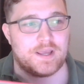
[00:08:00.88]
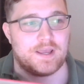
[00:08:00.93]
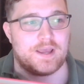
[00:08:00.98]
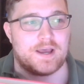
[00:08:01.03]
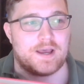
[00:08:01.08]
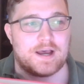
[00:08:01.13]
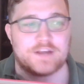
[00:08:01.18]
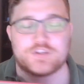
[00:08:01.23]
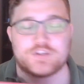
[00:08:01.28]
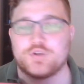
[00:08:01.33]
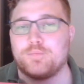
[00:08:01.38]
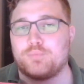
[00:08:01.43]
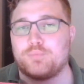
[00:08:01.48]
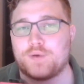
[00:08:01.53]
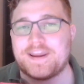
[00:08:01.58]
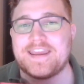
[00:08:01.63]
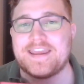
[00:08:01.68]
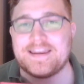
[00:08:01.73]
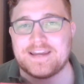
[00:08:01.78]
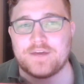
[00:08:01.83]
So
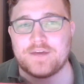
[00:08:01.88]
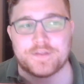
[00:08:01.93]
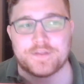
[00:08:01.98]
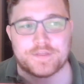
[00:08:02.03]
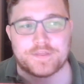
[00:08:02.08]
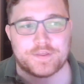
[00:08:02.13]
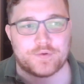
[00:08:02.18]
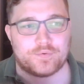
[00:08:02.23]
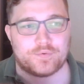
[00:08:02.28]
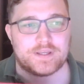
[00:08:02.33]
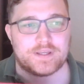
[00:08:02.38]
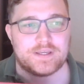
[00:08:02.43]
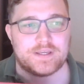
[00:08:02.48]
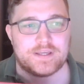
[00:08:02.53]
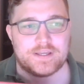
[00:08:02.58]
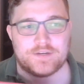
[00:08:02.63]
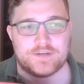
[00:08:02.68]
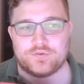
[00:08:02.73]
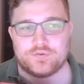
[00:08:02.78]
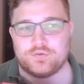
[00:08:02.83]
breaking down the theory
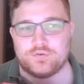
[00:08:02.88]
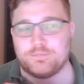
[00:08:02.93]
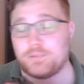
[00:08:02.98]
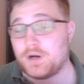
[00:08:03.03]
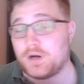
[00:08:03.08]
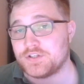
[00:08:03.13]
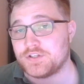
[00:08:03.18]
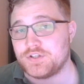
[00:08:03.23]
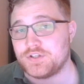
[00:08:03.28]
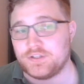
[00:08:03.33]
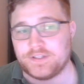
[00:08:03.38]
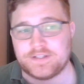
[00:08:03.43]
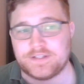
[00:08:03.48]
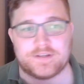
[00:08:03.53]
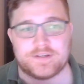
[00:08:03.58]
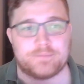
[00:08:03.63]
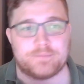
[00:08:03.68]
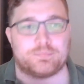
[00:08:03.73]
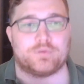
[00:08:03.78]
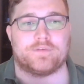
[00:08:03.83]
into postulates
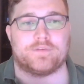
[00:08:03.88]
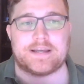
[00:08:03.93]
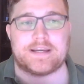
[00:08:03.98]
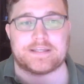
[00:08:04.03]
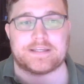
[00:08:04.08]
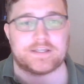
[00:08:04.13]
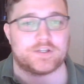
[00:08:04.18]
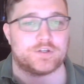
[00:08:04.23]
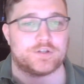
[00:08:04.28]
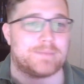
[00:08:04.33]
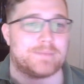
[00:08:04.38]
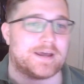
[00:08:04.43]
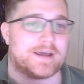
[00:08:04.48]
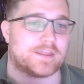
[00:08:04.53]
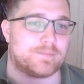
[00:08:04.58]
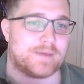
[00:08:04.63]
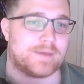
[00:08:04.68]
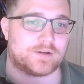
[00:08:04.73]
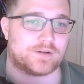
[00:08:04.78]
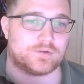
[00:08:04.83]
and providing a good
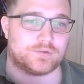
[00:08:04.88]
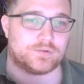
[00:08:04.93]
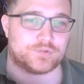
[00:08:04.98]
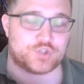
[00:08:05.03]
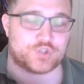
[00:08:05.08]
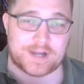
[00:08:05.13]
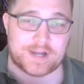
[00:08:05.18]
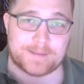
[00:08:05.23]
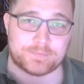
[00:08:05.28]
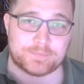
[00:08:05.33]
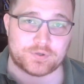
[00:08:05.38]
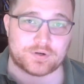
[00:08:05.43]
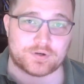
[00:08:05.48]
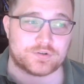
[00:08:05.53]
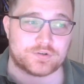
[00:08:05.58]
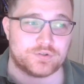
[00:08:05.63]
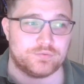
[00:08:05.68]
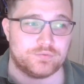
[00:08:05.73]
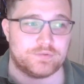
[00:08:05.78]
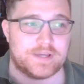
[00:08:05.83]
mathematical chapter
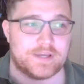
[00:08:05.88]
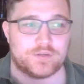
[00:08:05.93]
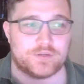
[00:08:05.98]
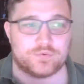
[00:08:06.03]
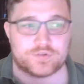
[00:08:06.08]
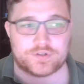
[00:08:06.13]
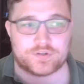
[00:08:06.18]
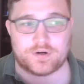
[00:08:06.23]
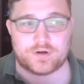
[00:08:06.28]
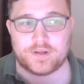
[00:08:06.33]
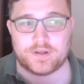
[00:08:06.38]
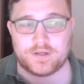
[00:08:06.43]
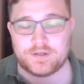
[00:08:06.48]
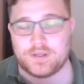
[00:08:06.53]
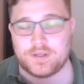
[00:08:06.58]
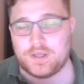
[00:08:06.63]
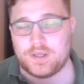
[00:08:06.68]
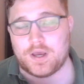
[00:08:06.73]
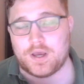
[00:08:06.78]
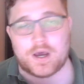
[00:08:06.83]
to get you started
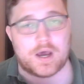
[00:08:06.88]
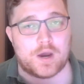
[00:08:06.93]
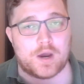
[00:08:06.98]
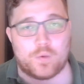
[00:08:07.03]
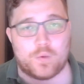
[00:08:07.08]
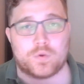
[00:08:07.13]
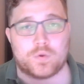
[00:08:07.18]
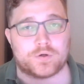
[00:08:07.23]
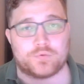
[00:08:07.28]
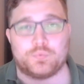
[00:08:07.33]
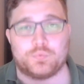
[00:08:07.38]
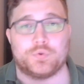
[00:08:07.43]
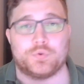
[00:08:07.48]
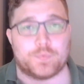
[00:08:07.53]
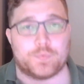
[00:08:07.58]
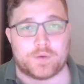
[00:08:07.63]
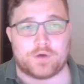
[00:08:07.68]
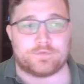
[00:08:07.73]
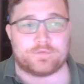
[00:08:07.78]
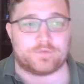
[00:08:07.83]
worked really
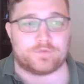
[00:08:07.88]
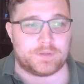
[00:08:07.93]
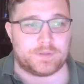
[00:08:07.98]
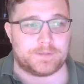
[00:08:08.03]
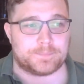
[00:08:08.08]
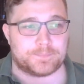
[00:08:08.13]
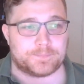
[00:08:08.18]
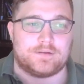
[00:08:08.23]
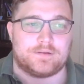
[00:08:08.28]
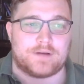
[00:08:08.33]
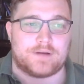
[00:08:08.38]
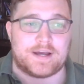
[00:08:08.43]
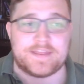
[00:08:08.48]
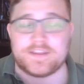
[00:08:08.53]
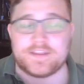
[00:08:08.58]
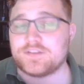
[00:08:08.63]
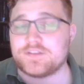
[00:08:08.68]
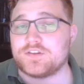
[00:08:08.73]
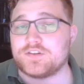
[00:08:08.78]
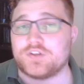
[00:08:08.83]
well for me. I think
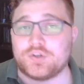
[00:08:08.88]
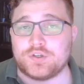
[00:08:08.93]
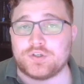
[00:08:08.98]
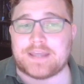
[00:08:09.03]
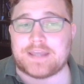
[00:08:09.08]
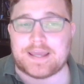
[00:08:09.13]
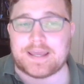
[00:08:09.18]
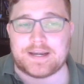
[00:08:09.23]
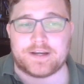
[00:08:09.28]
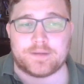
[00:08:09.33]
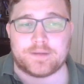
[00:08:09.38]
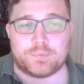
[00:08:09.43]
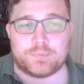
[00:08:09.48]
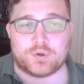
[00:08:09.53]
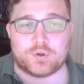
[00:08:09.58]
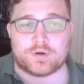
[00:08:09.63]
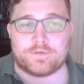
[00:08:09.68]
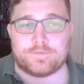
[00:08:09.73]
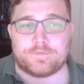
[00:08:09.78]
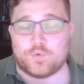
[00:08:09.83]
this is a good candidate
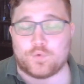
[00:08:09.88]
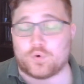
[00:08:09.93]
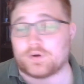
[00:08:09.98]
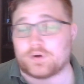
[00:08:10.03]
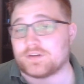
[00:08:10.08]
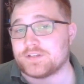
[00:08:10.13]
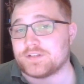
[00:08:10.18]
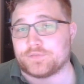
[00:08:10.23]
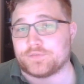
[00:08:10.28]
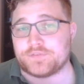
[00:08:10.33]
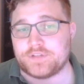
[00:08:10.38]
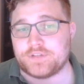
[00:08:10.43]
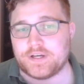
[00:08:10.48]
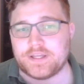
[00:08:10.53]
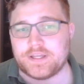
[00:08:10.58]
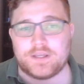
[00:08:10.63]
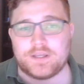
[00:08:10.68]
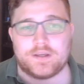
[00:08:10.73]
book for self-study